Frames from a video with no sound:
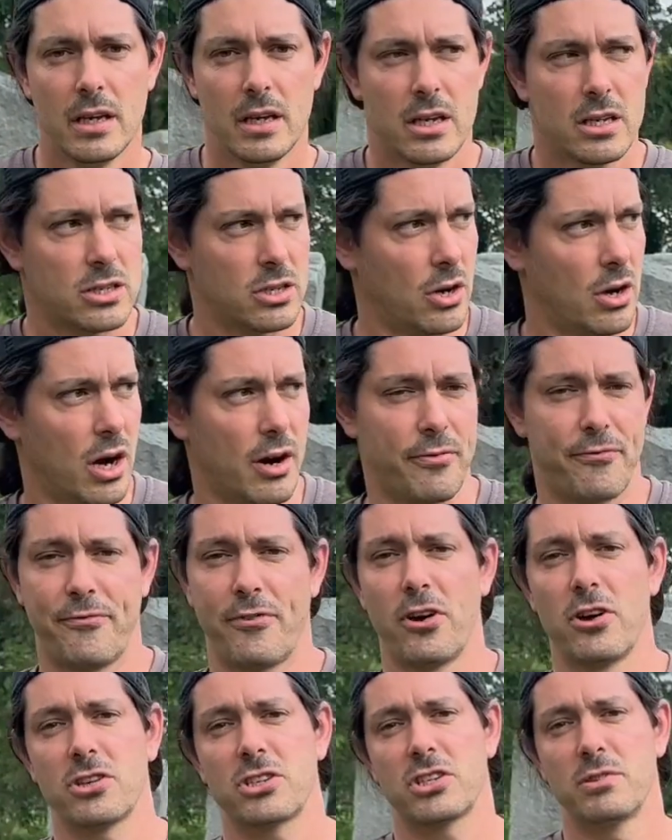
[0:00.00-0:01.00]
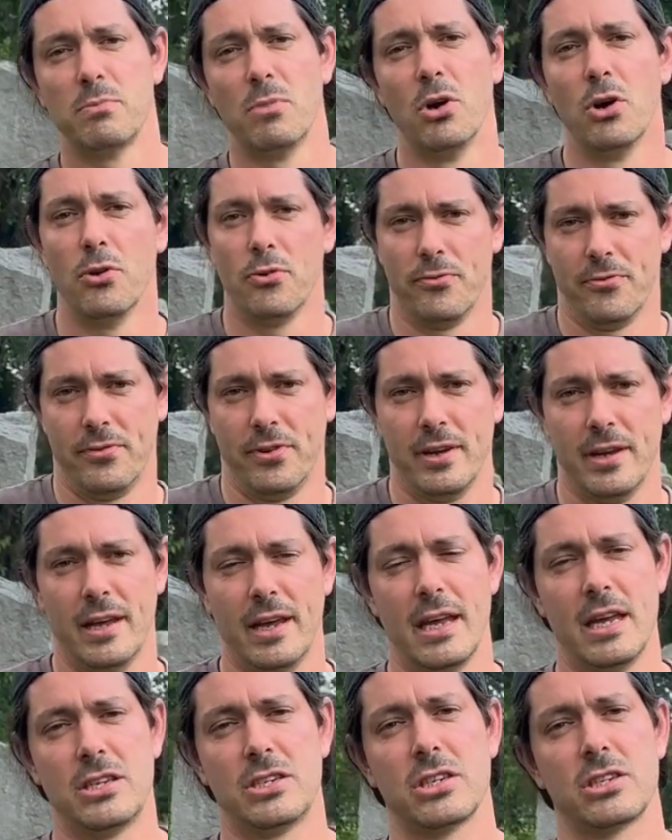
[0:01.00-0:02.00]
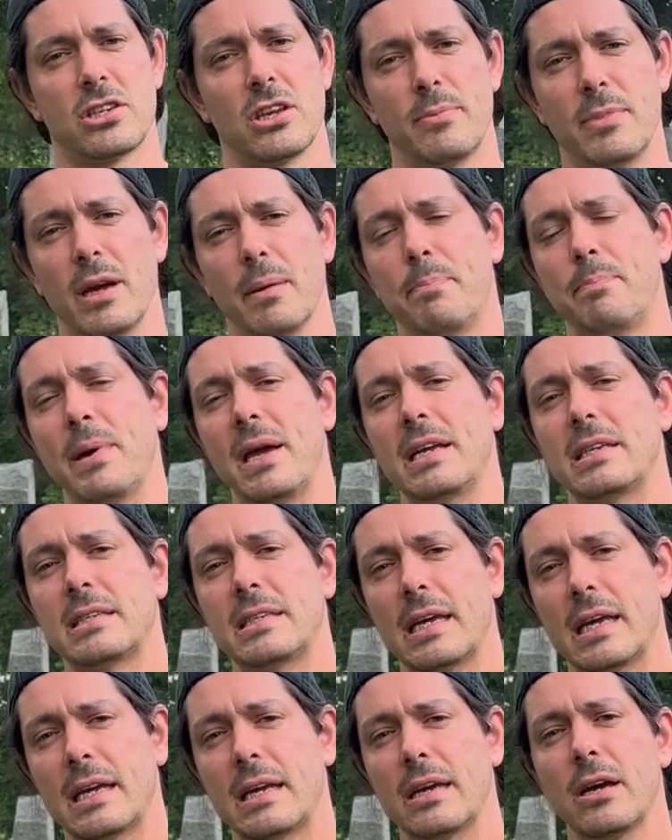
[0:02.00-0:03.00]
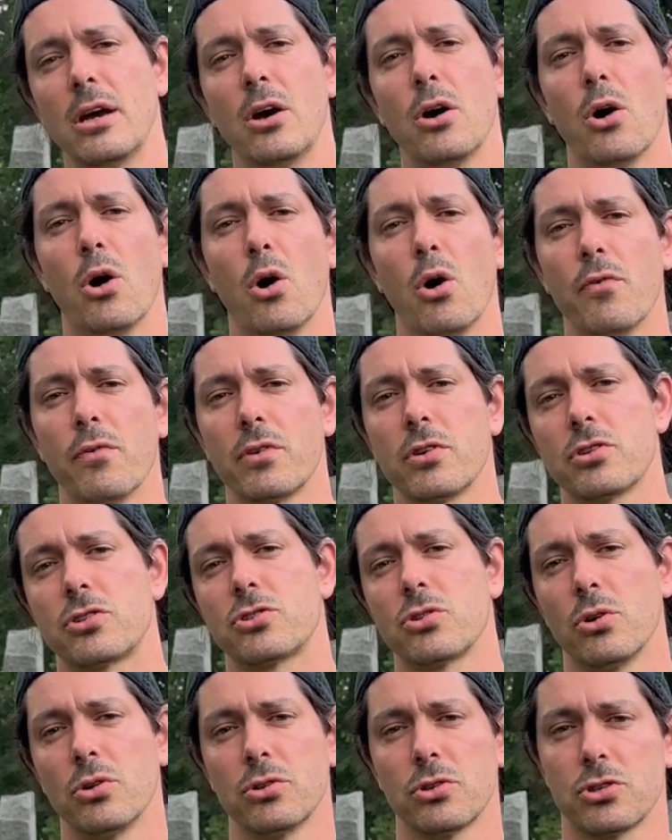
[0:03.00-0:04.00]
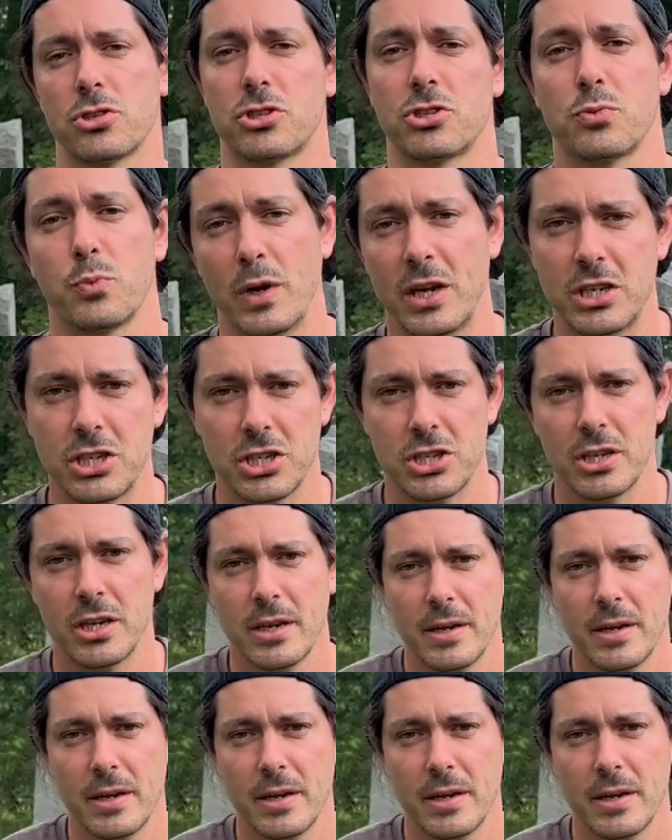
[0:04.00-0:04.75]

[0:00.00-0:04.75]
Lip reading: So our first move is just gonna be a basic over-the-shoulder switch.